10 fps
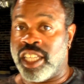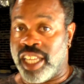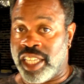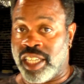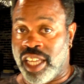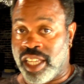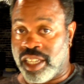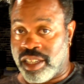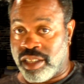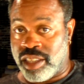
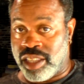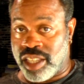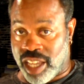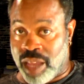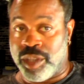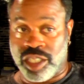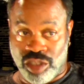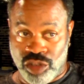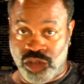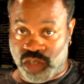And the
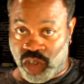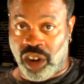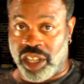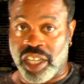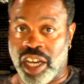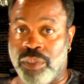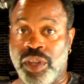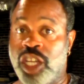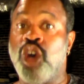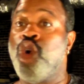chemist who started the
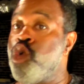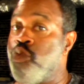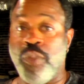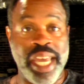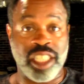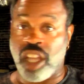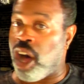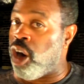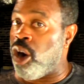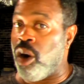company, who makes
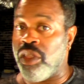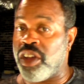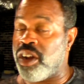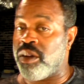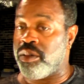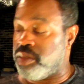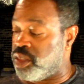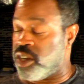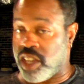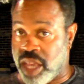all
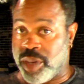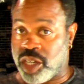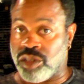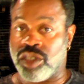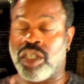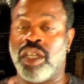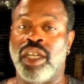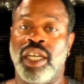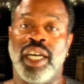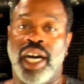their chemicals,
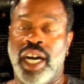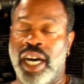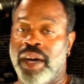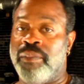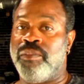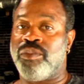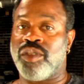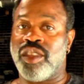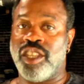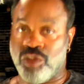
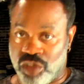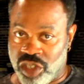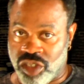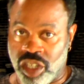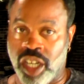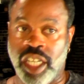this was his son.